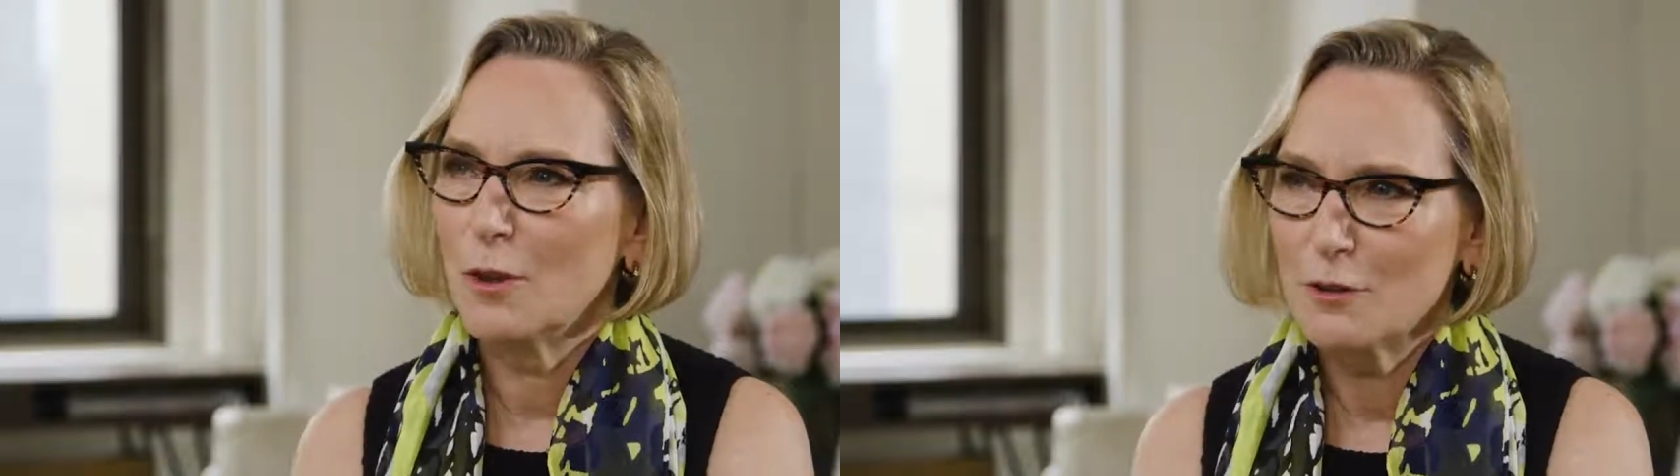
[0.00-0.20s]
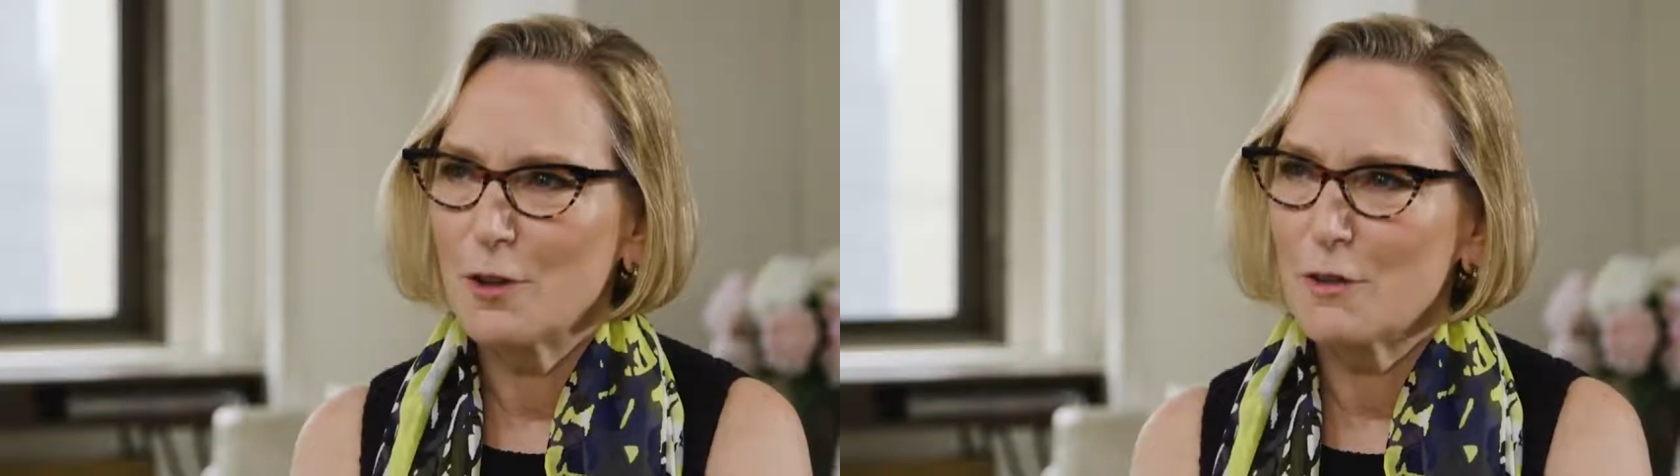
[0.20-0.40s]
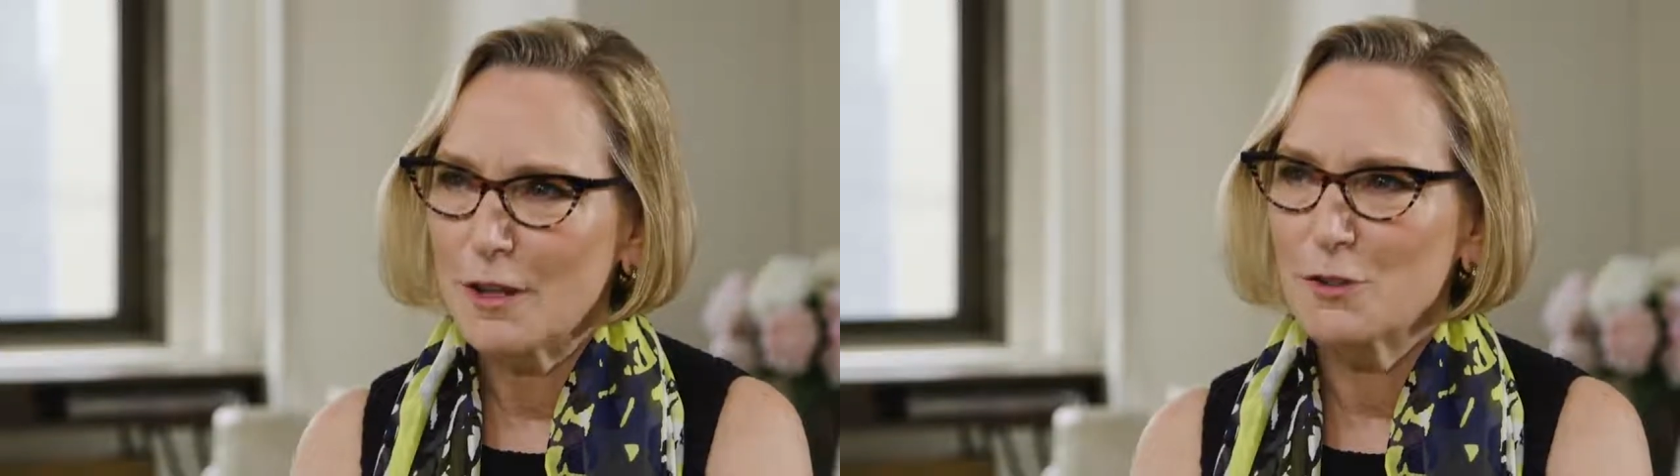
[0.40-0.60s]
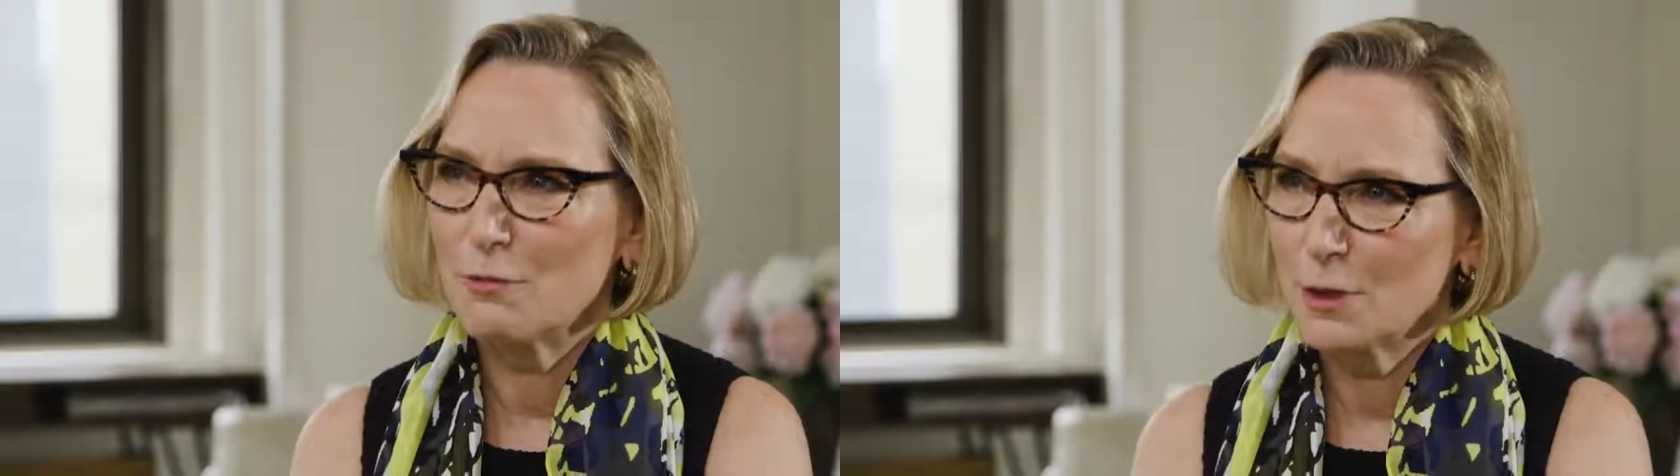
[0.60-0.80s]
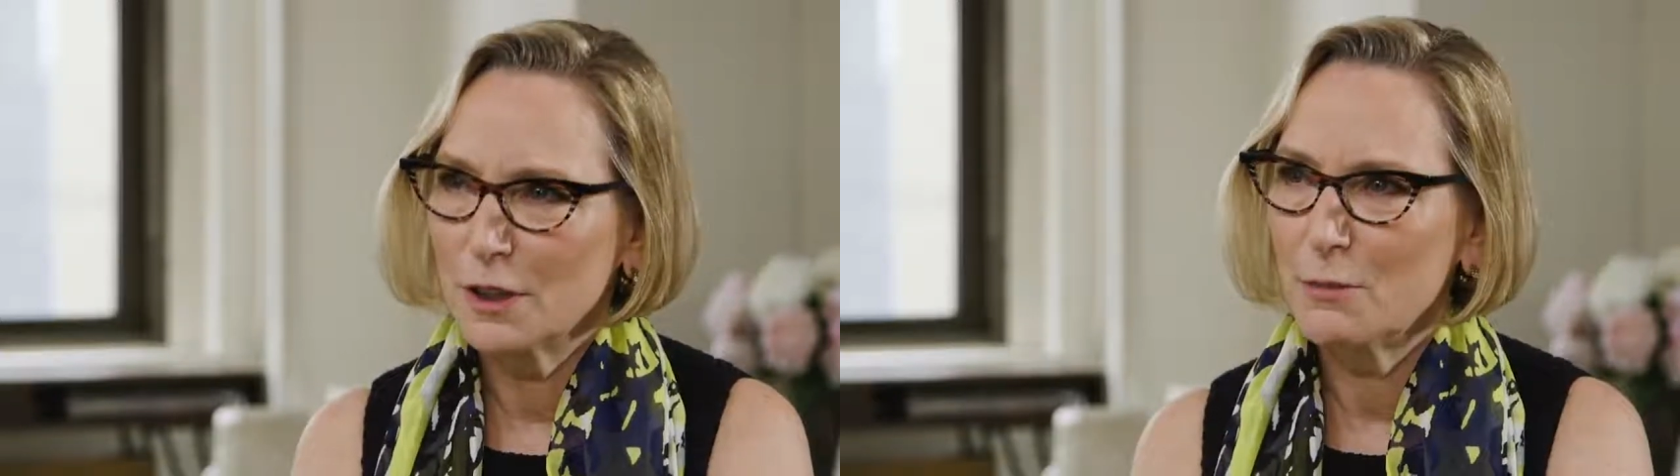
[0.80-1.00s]
although that's
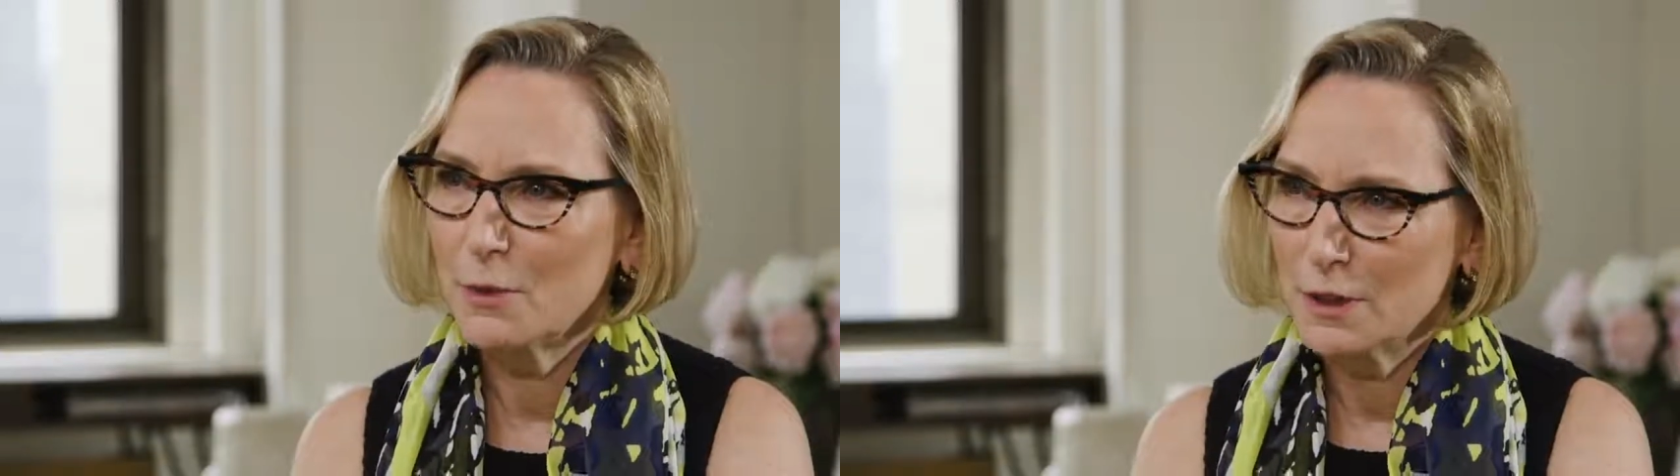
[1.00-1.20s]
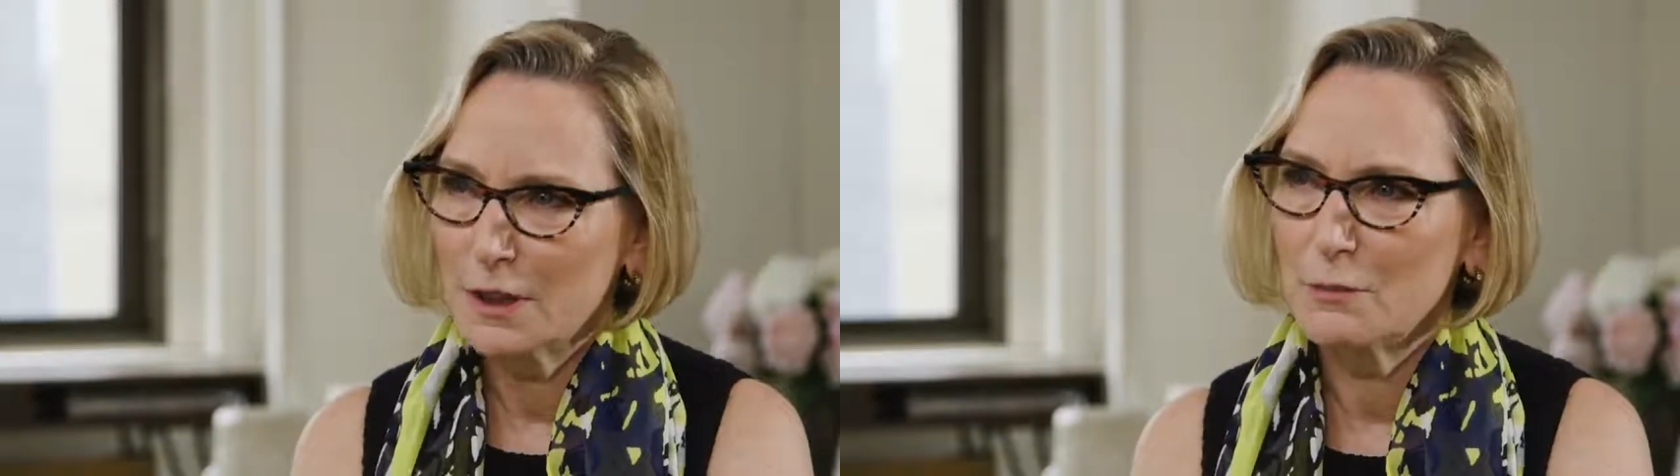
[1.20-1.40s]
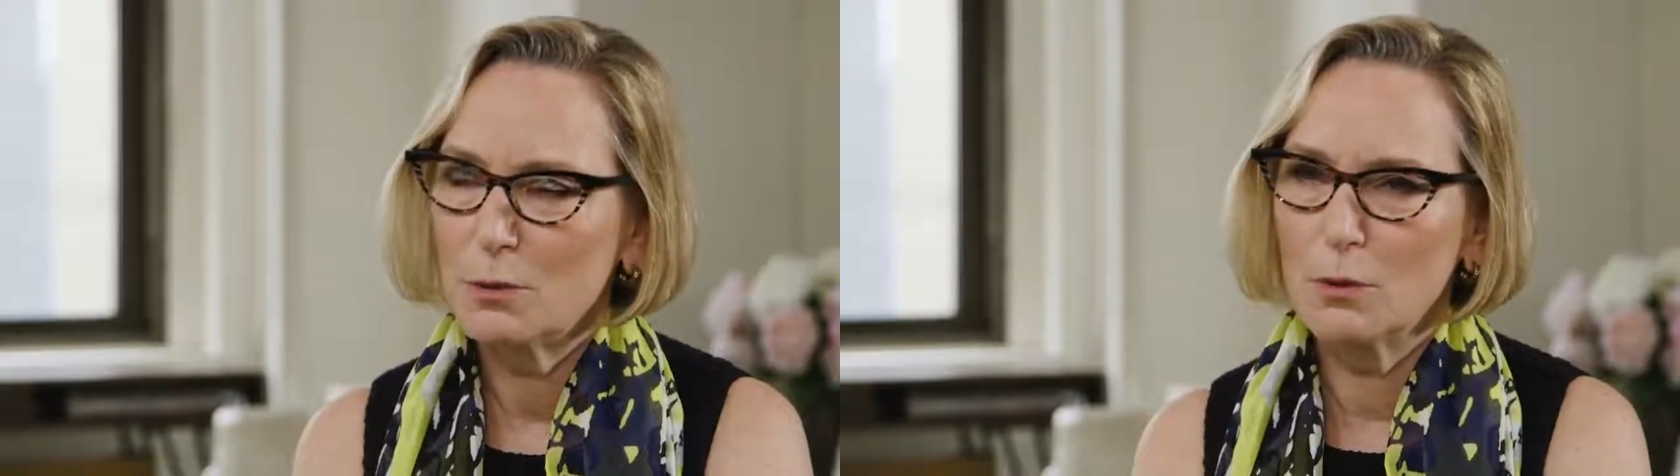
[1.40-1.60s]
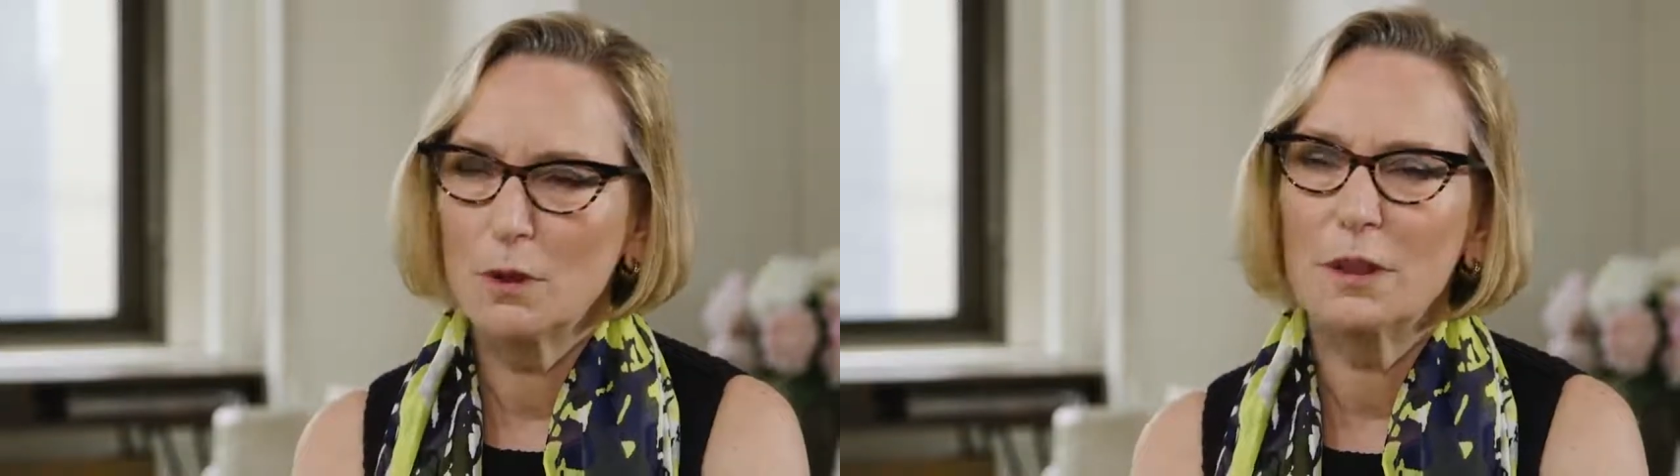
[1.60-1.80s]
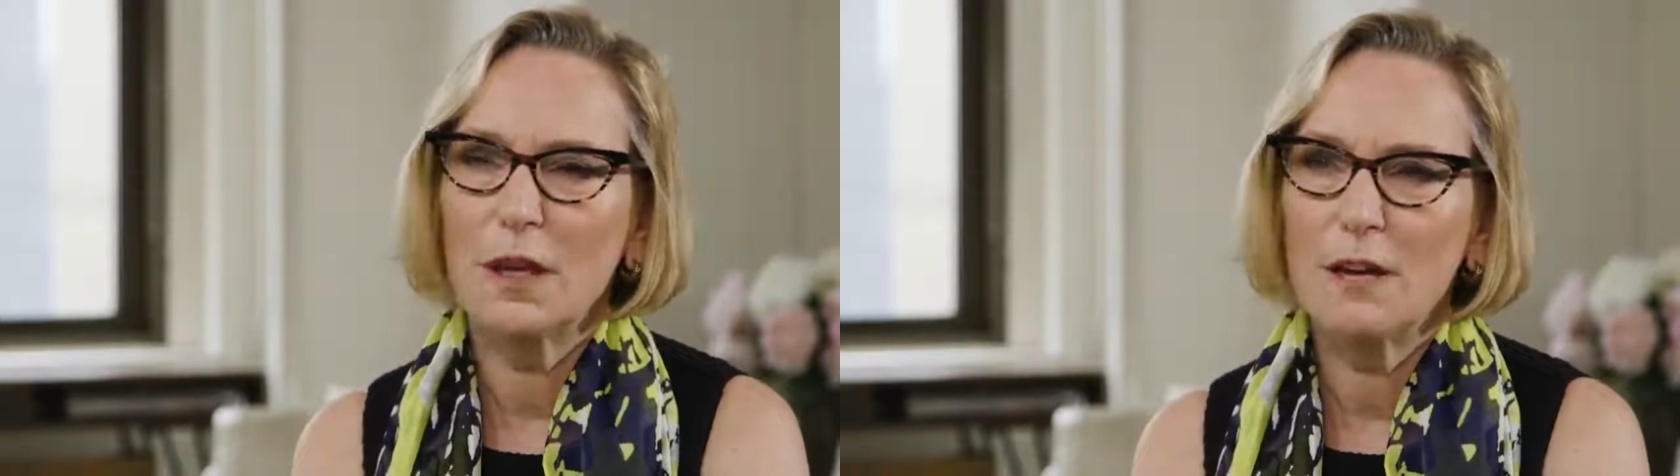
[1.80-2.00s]
really, really important.